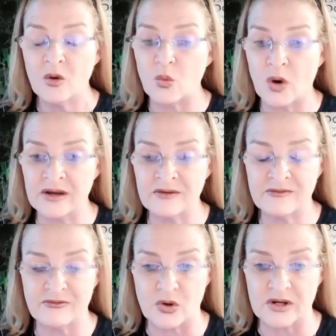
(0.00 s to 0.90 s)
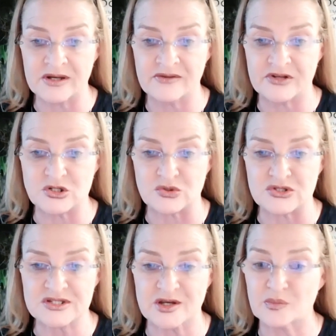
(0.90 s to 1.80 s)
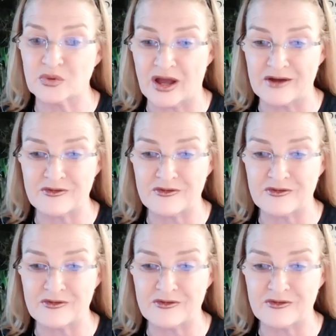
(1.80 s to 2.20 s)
1 in 4 individuals that apply